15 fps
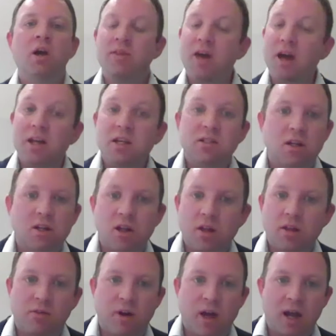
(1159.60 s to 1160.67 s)
That is
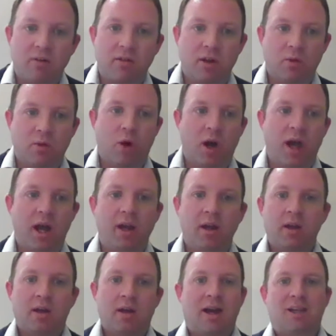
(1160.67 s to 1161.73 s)
another area where
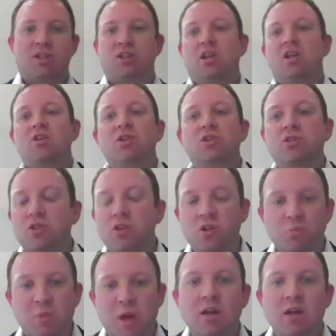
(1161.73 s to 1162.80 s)
actually it just
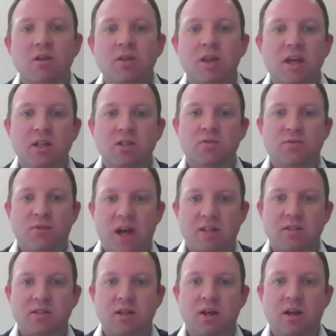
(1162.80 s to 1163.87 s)
does make things
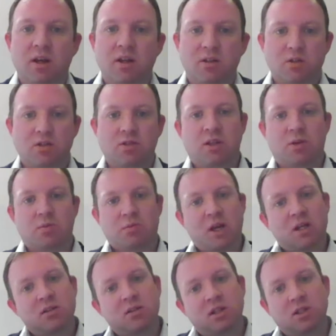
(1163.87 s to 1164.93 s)
faster. It does
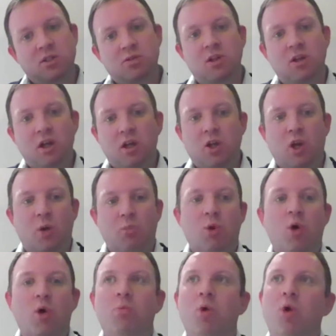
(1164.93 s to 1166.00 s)
make things
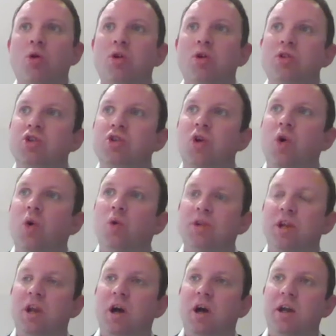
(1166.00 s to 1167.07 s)
more controlled.
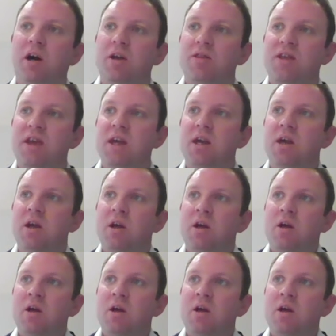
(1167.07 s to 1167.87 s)
And I think